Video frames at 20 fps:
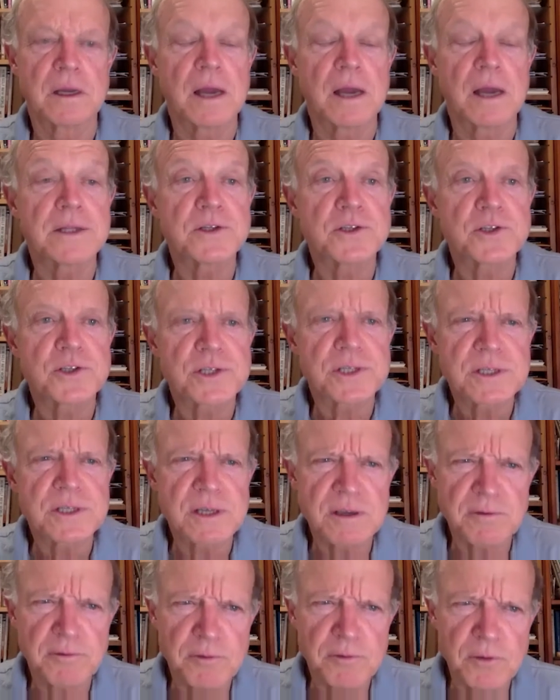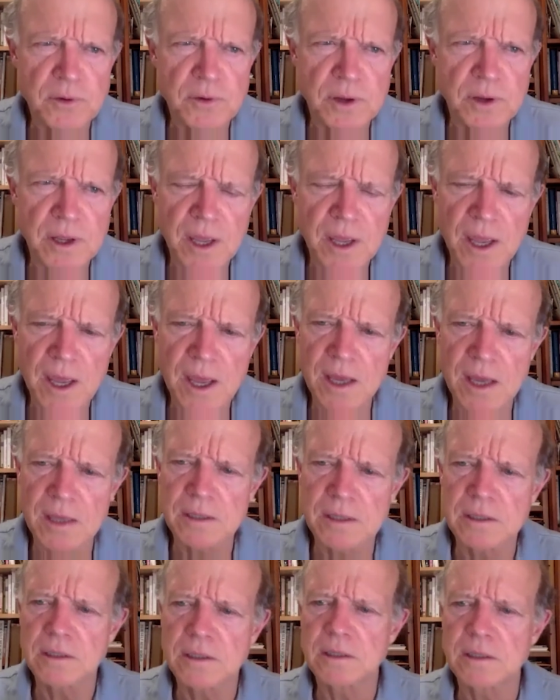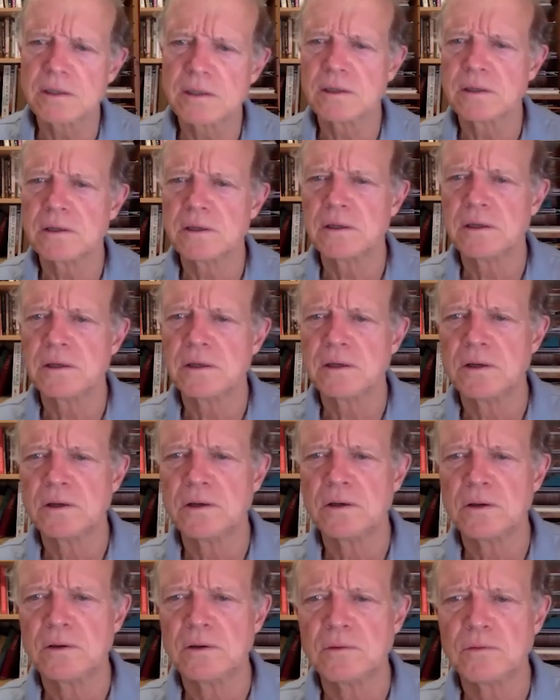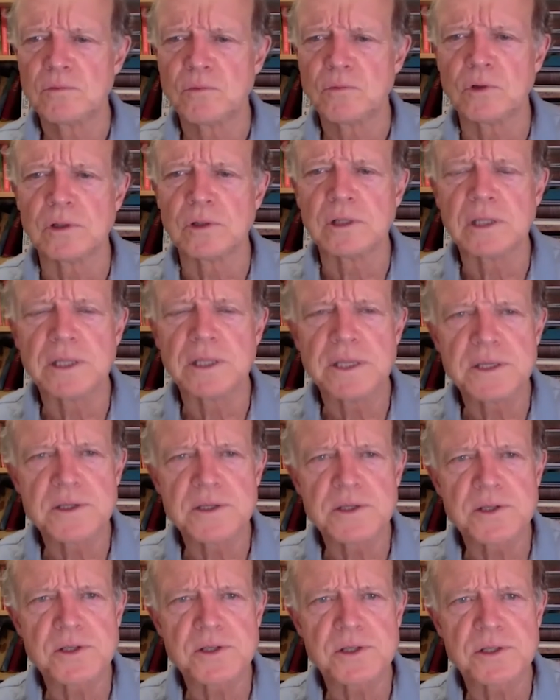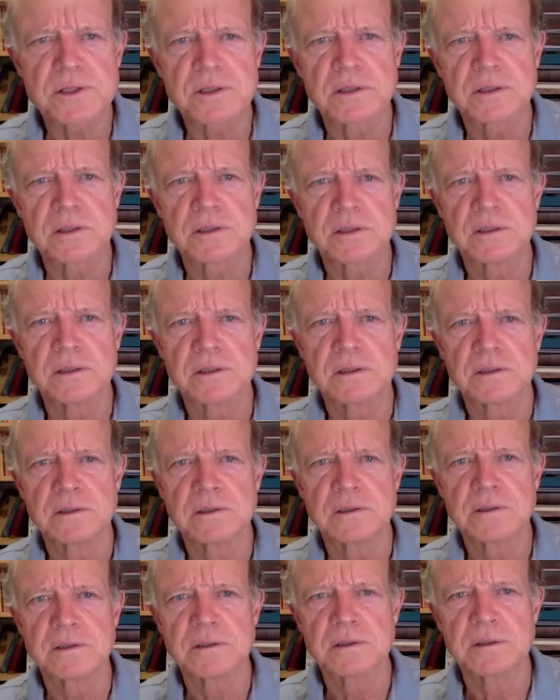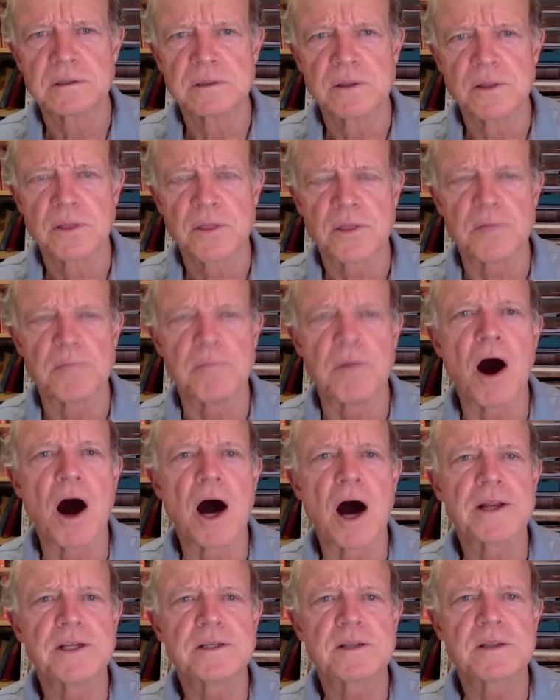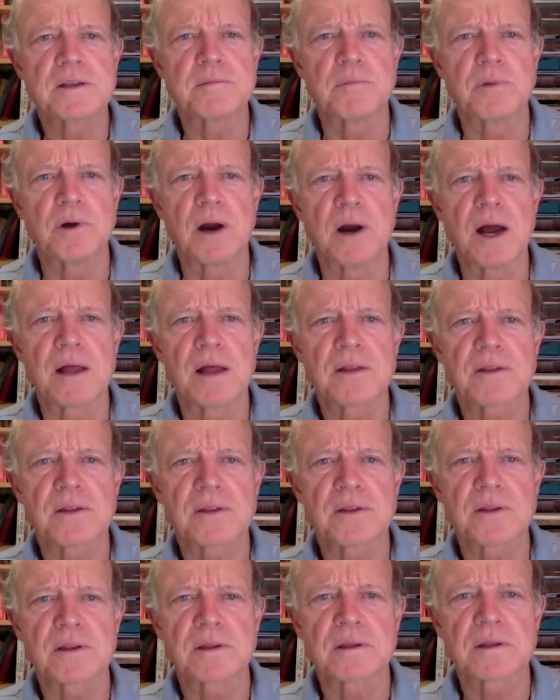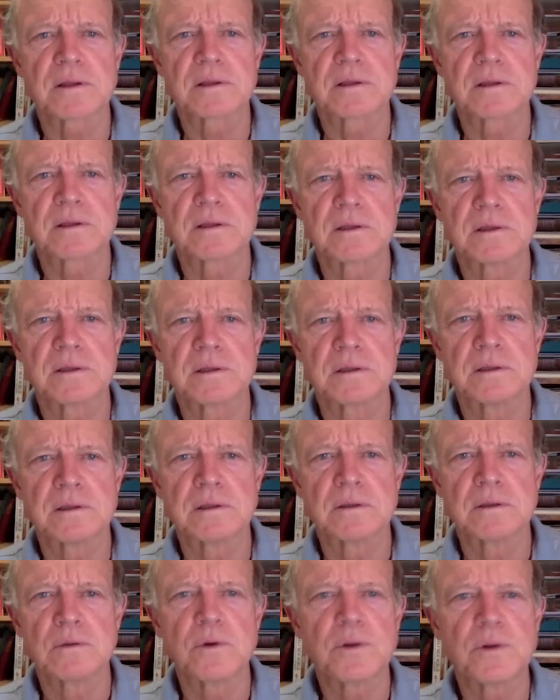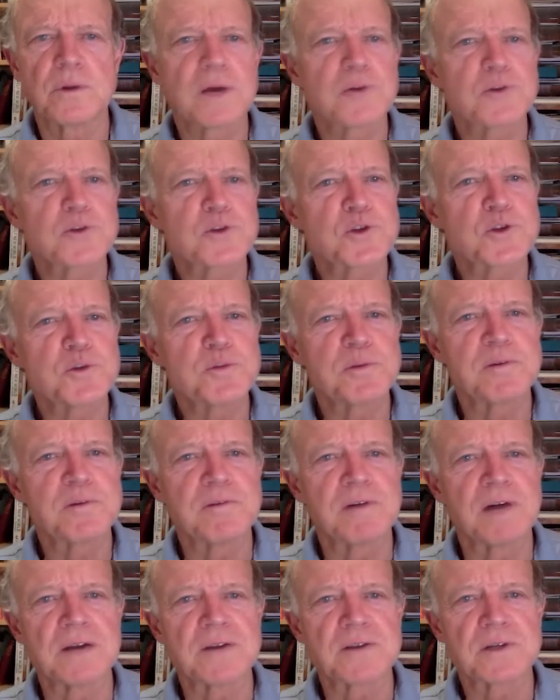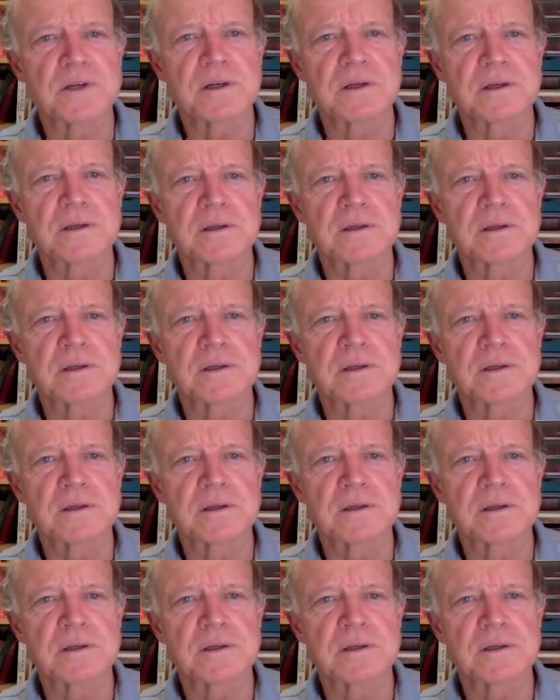And see if you can release the body to the breath without supervising.